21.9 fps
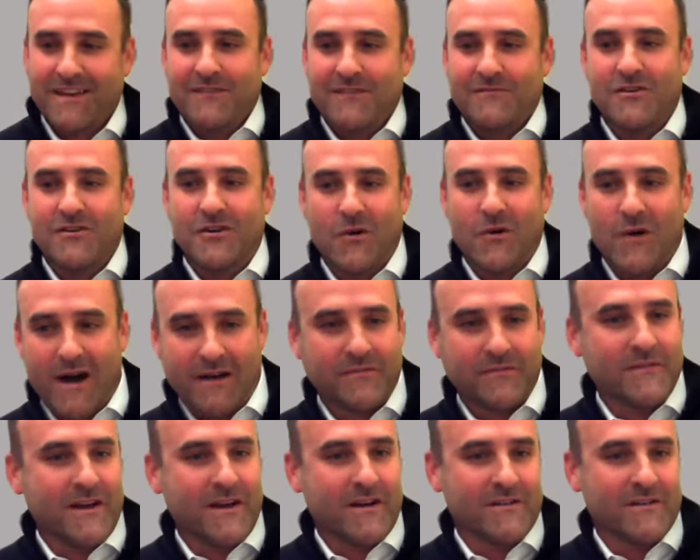If you go
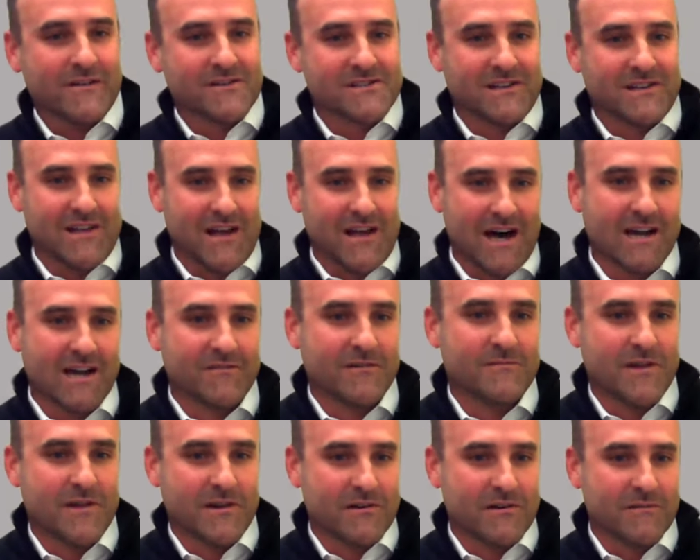out there, there's a lot of
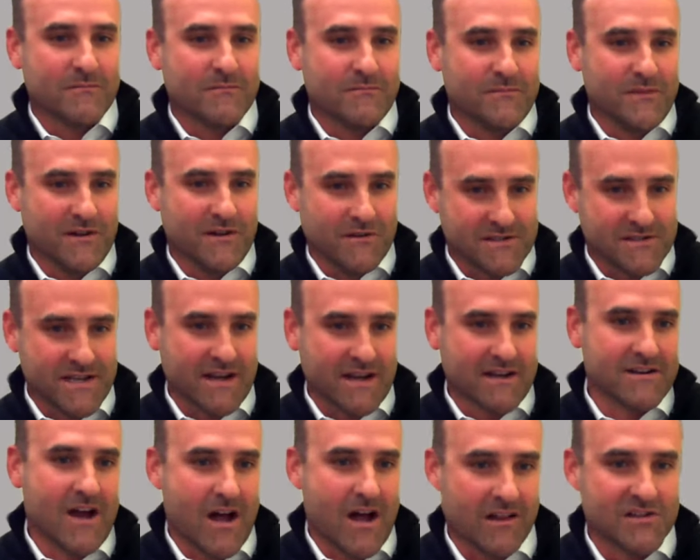them that are,
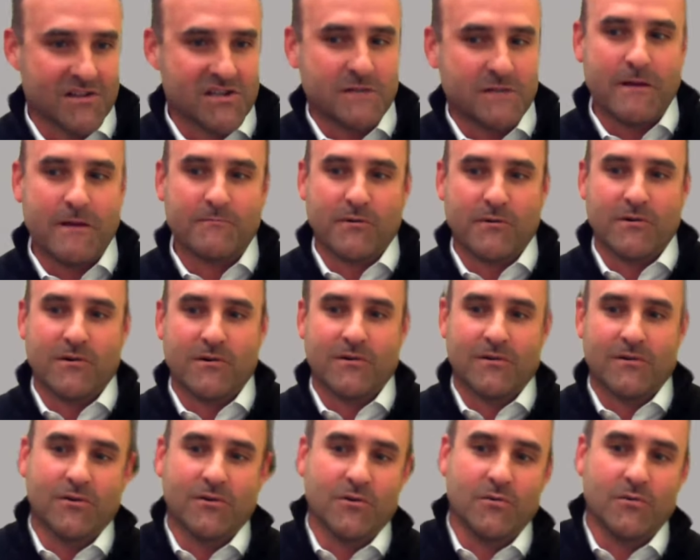technology
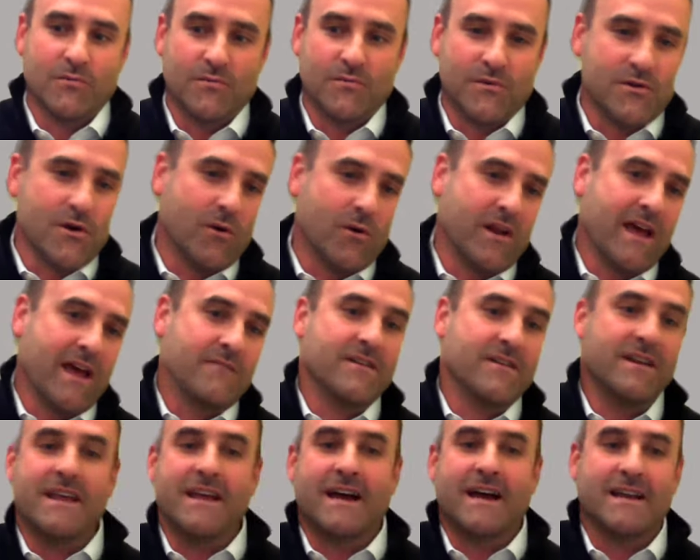people who don't have
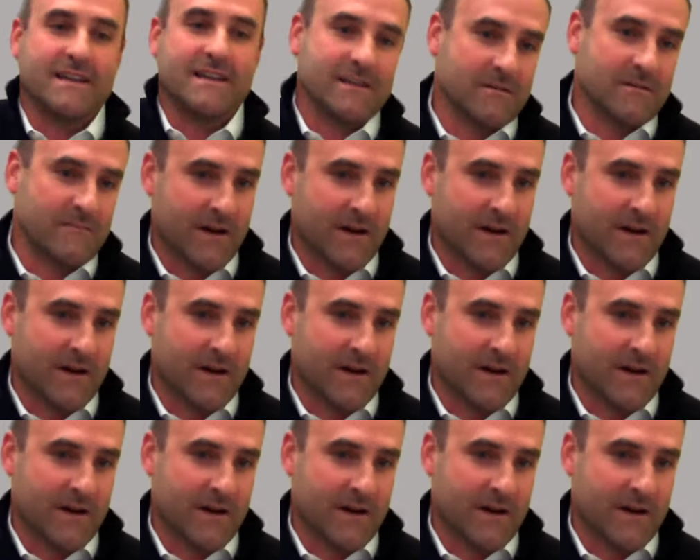any idea